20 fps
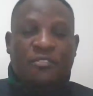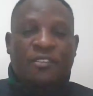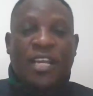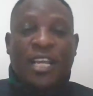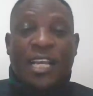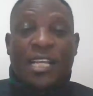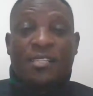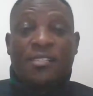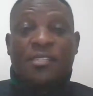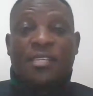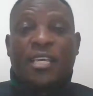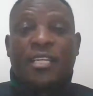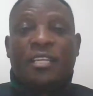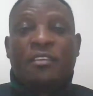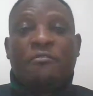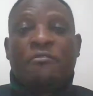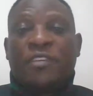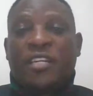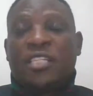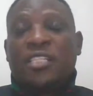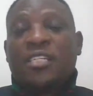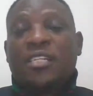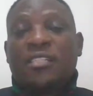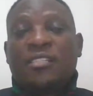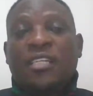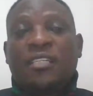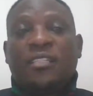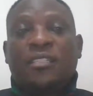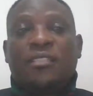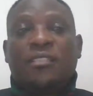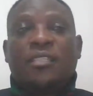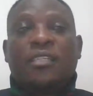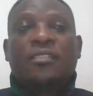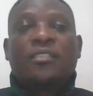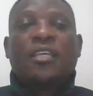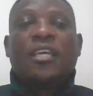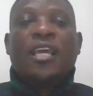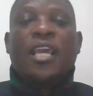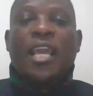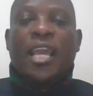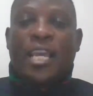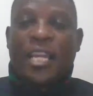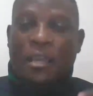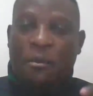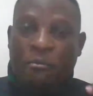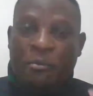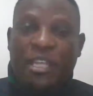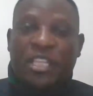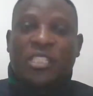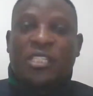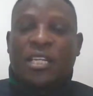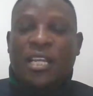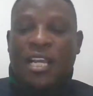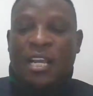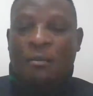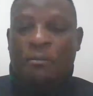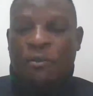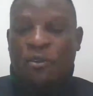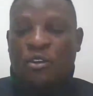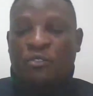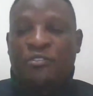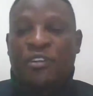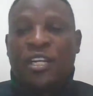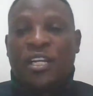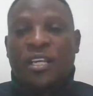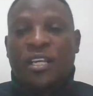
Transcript: Like I said, inferential statistics, and I mentioned a couple of